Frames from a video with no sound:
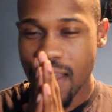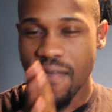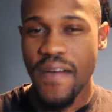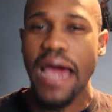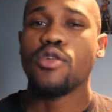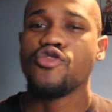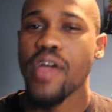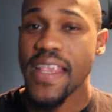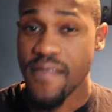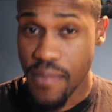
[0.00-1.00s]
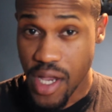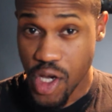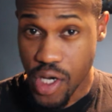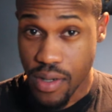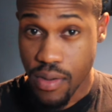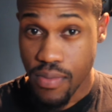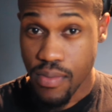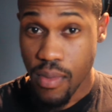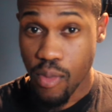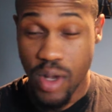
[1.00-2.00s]
the final transformation,
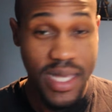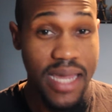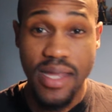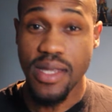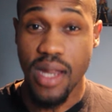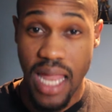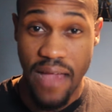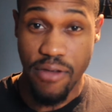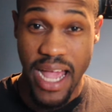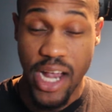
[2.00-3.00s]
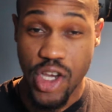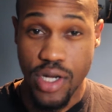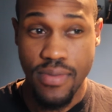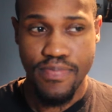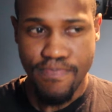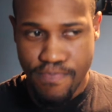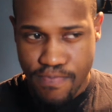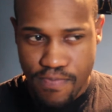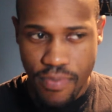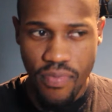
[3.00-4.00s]
we said this in the live reaction,
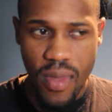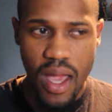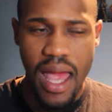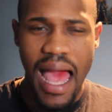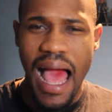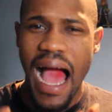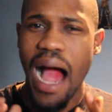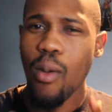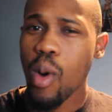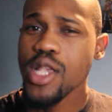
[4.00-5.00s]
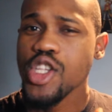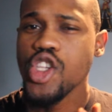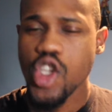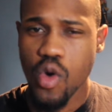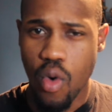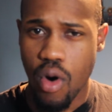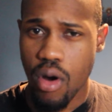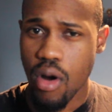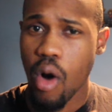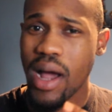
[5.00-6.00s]
I wasn't
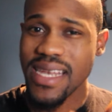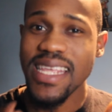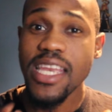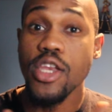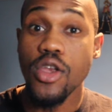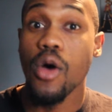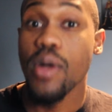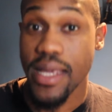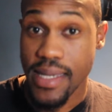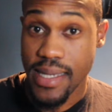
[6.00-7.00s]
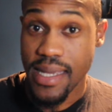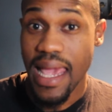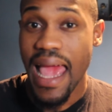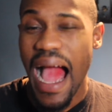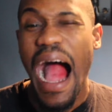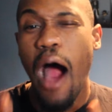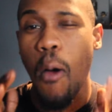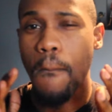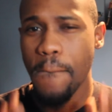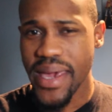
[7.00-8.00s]
sure, or I didn't notice
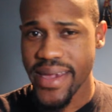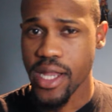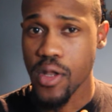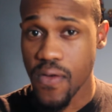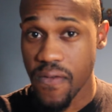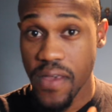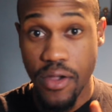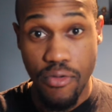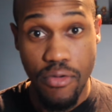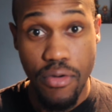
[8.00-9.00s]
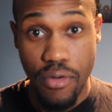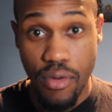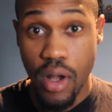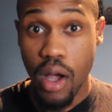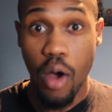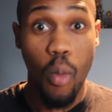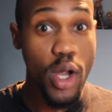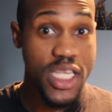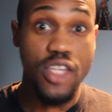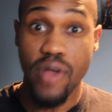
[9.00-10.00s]
how big Luffy grew
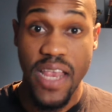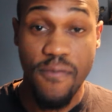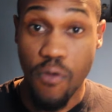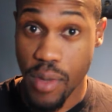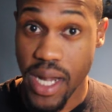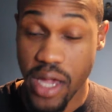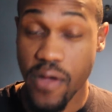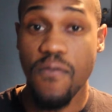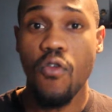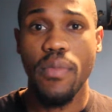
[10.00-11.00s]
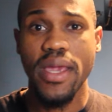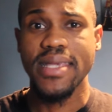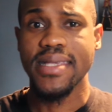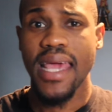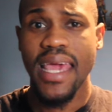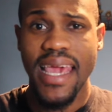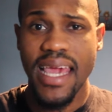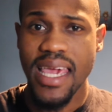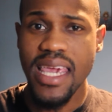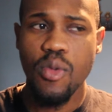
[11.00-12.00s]
once he transformed to Gear four, because
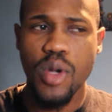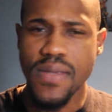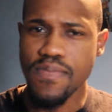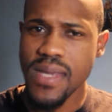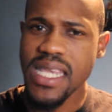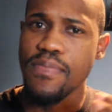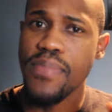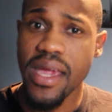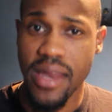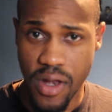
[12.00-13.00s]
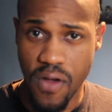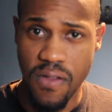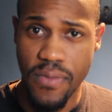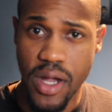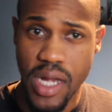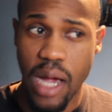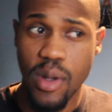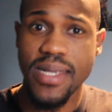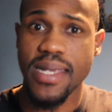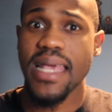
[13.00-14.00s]
he was, he's bigger than Doflamingo now.
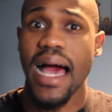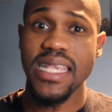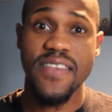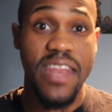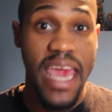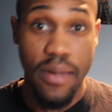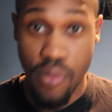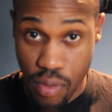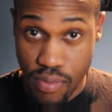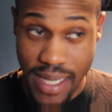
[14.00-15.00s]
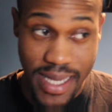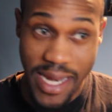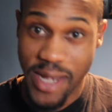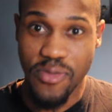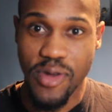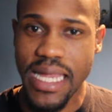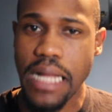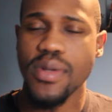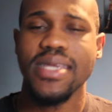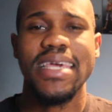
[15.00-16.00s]
He's the size of an admiral. I said that numerous
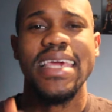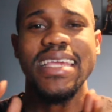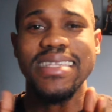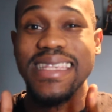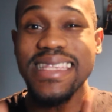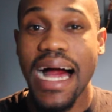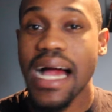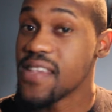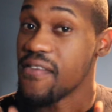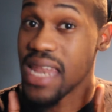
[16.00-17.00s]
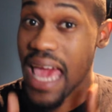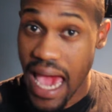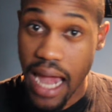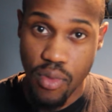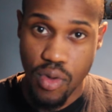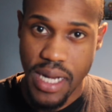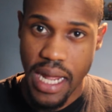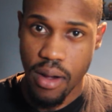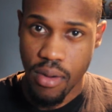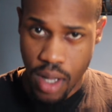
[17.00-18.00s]
times, but he's, a, he's the size of an admiral
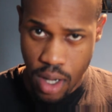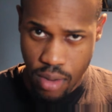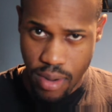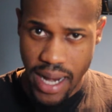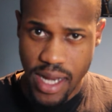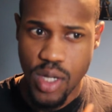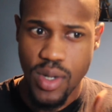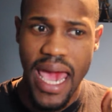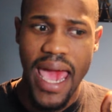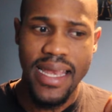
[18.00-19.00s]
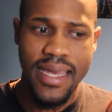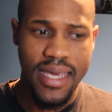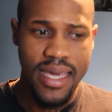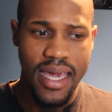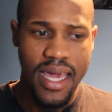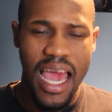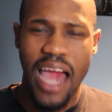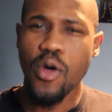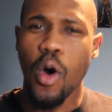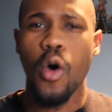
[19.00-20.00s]
now, right? So that,
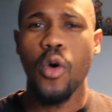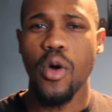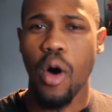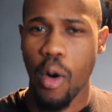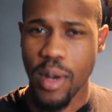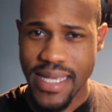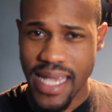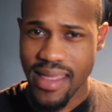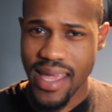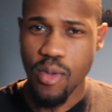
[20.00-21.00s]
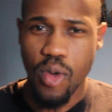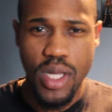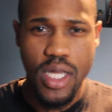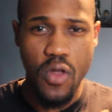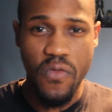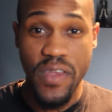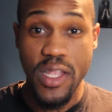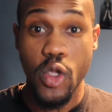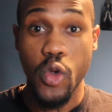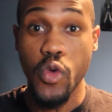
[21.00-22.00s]
I know Odo always said that he wants Luffy
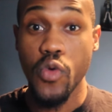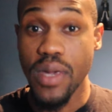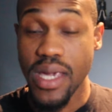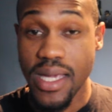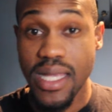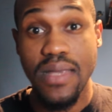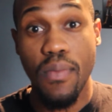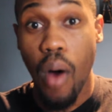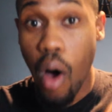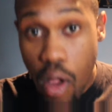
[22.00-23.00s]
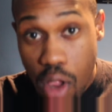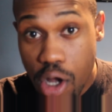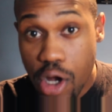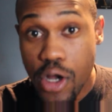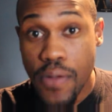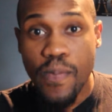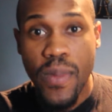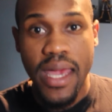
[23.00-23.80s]
to be smaller,